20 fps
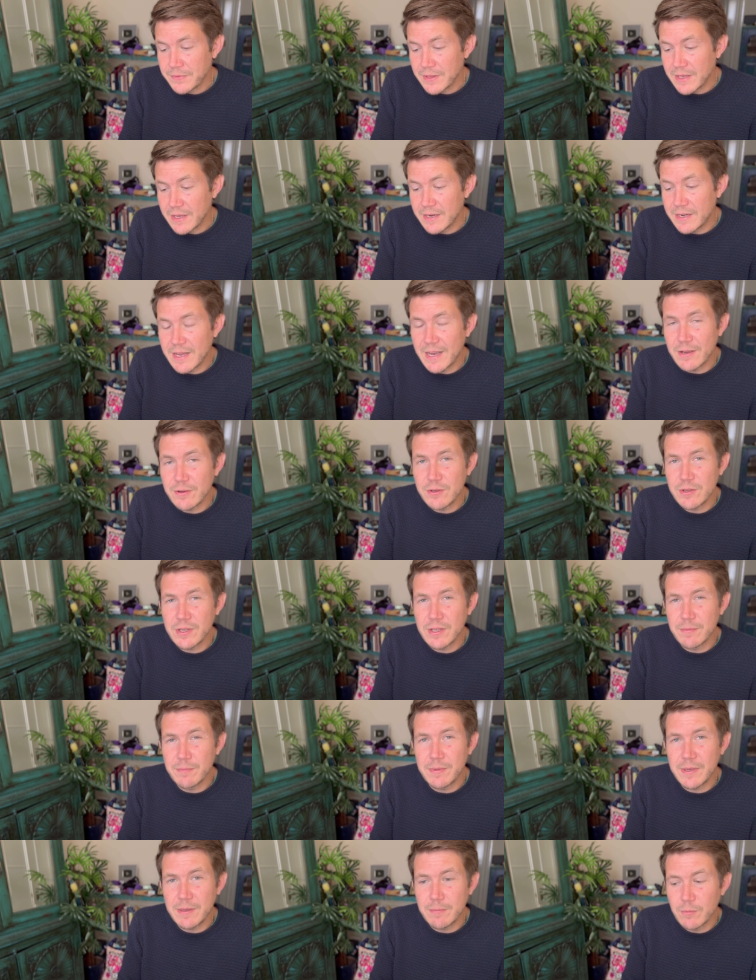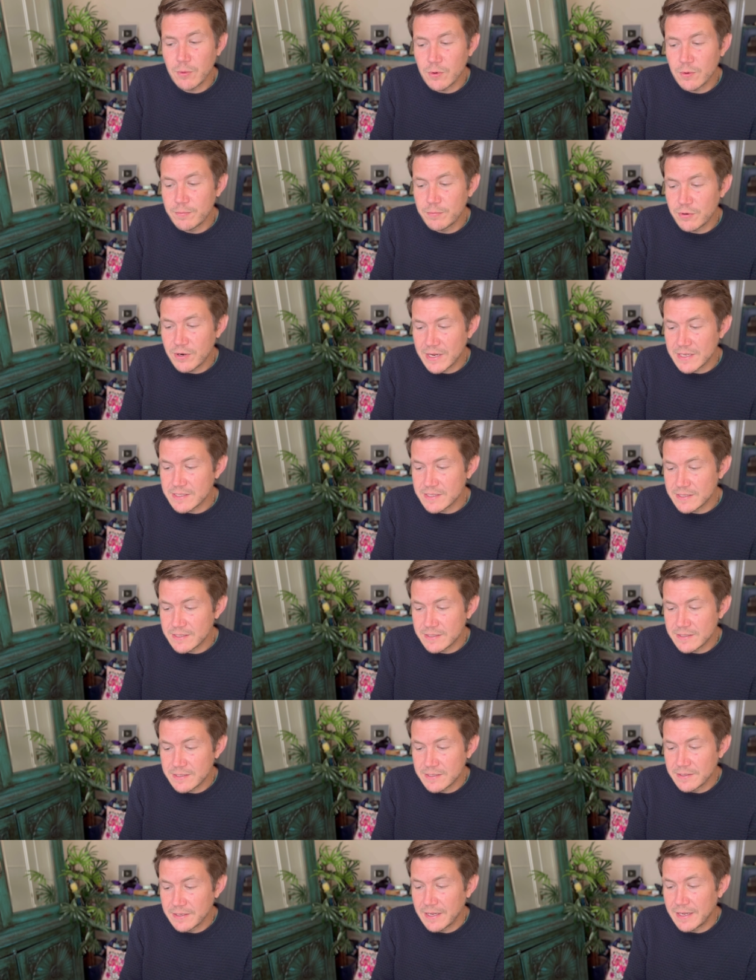and how you can be more
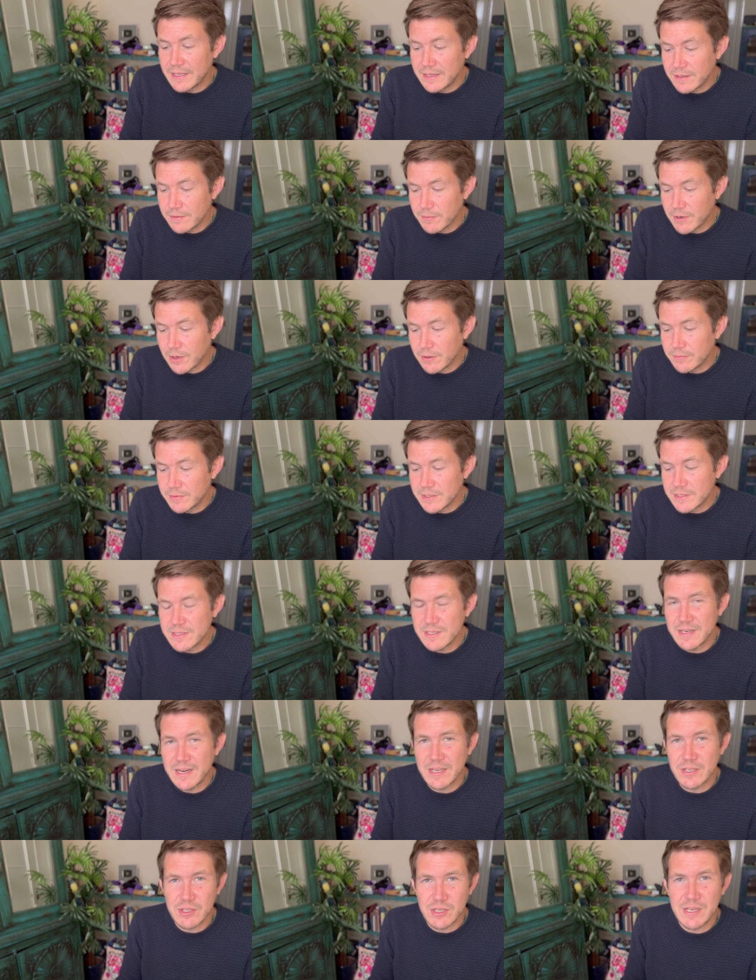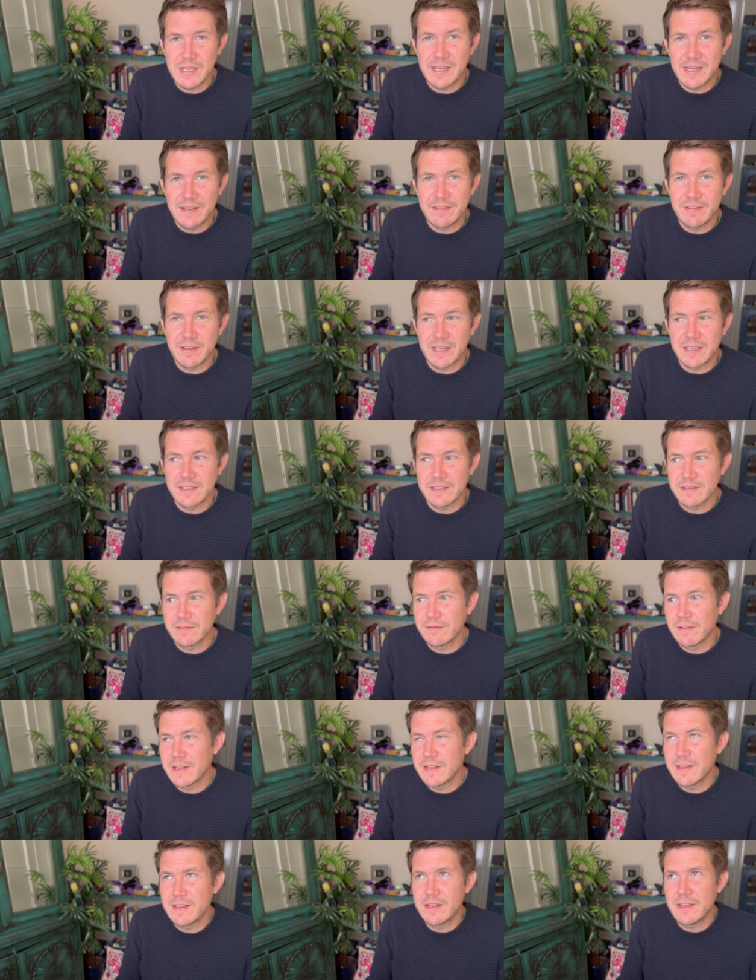present in the moment and actually live it
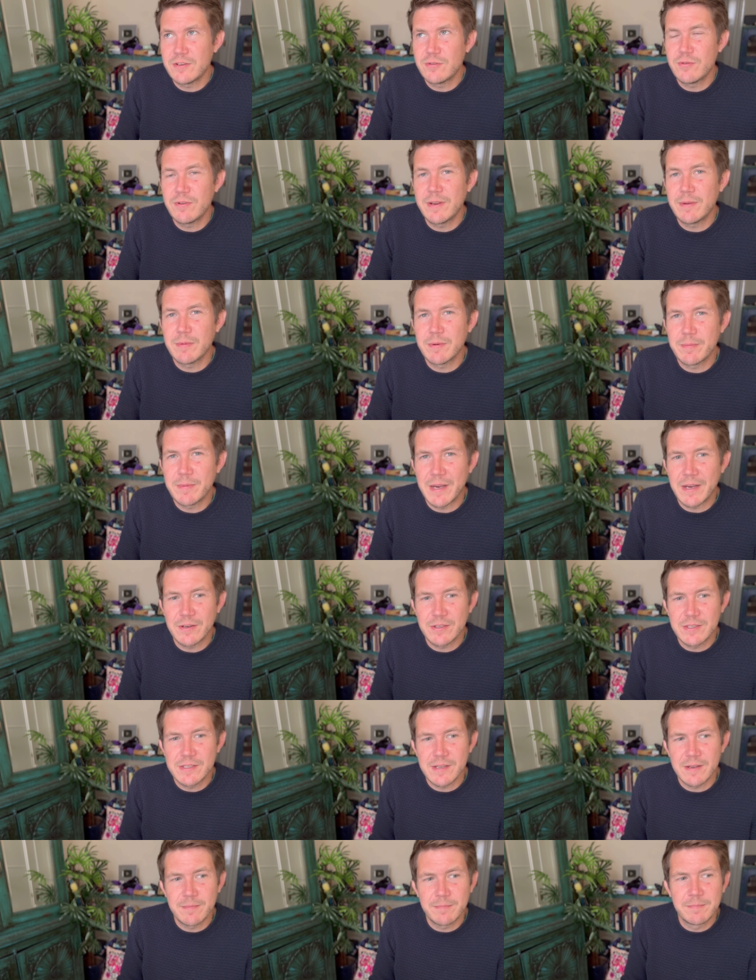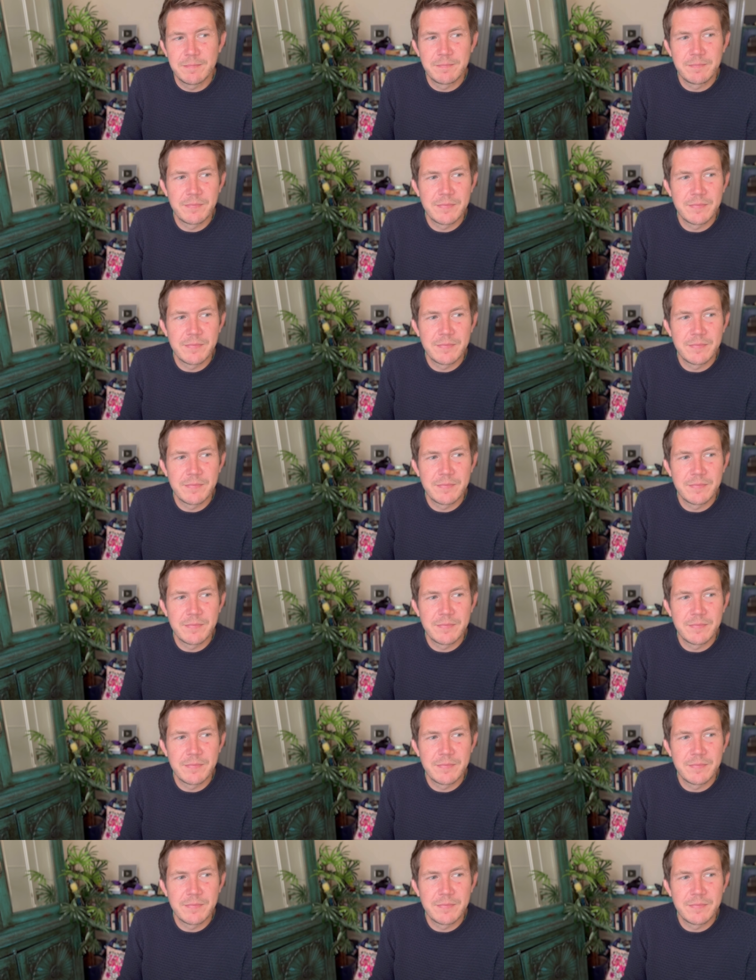rather than dream about some